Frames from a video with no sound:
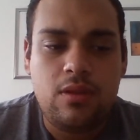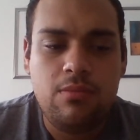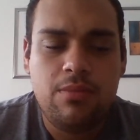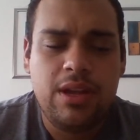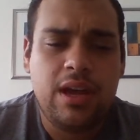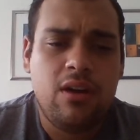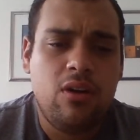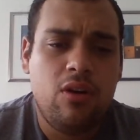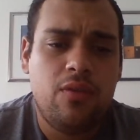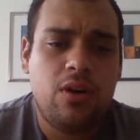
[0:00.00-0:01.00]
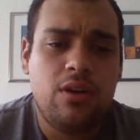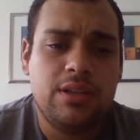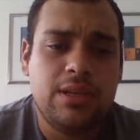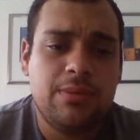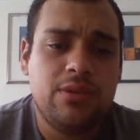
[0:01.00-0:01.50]
But yeah, overall,
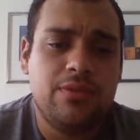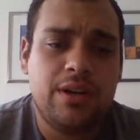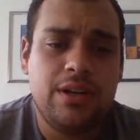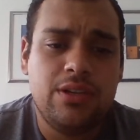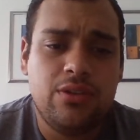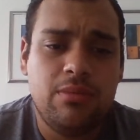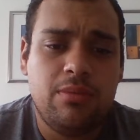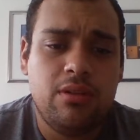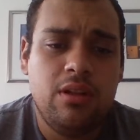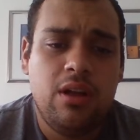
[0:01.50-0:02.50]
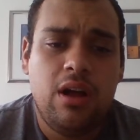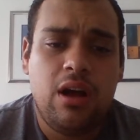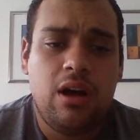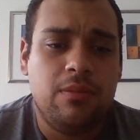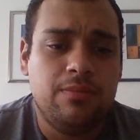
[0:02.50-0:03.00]
this episode was very enjoyable.
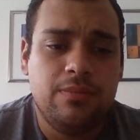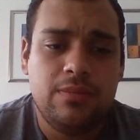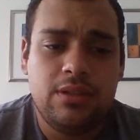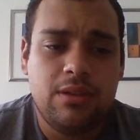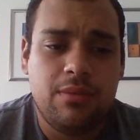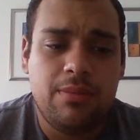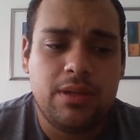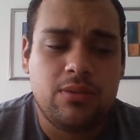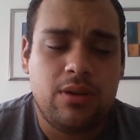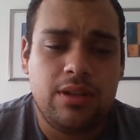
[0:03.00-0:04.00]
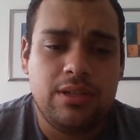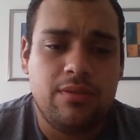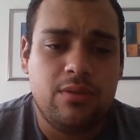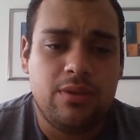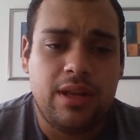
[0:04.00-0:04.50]
Some of the best qualities of
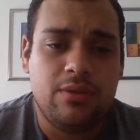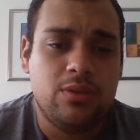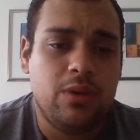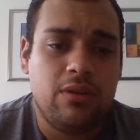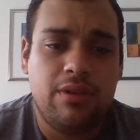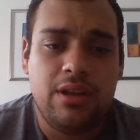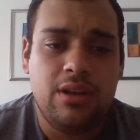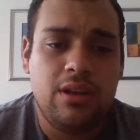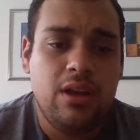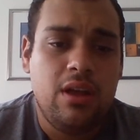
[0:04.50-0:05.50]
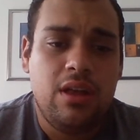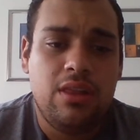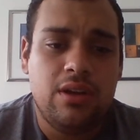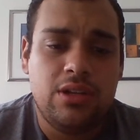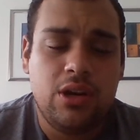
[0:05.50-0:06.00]
it were that it was well written,
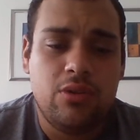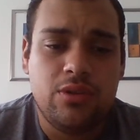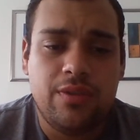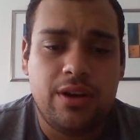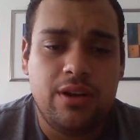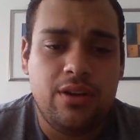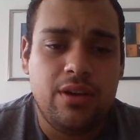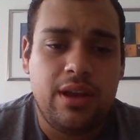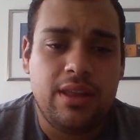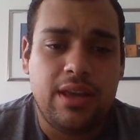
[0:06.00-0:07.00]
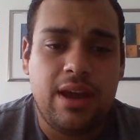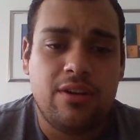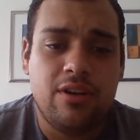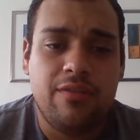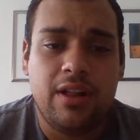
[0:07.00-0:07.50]
the tone was very good, and the
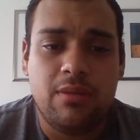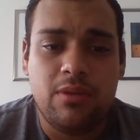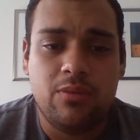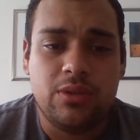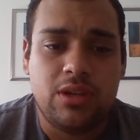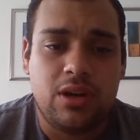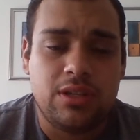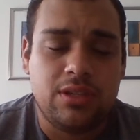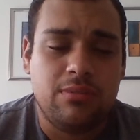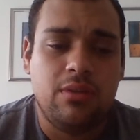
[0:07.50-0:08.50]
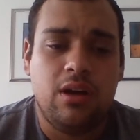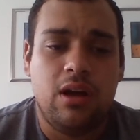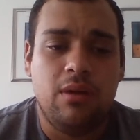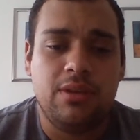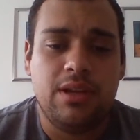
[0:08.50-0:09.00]
character development was awesome.
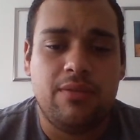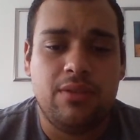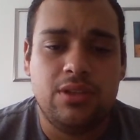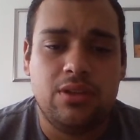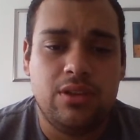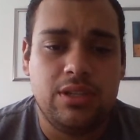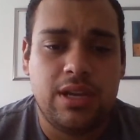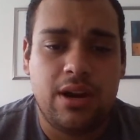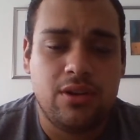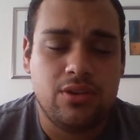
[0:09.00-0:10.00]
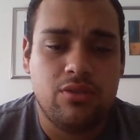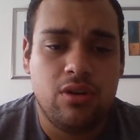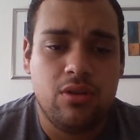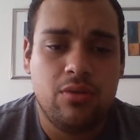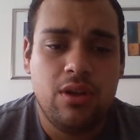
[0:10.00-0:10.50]
You definitely saw these characters
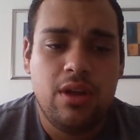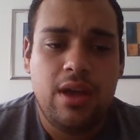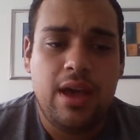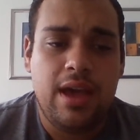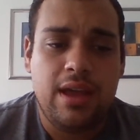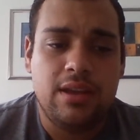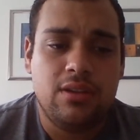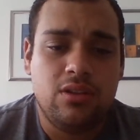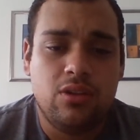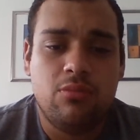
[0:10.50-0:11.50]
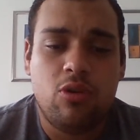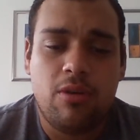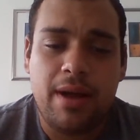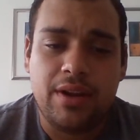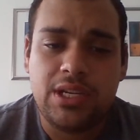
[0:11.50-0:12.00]
grow and learn more
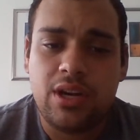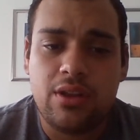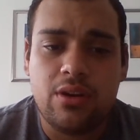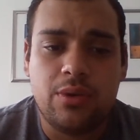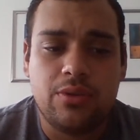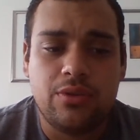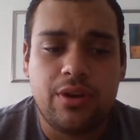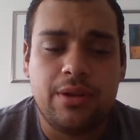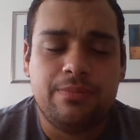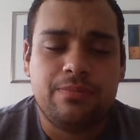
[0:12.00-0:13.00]
about each other, which was great.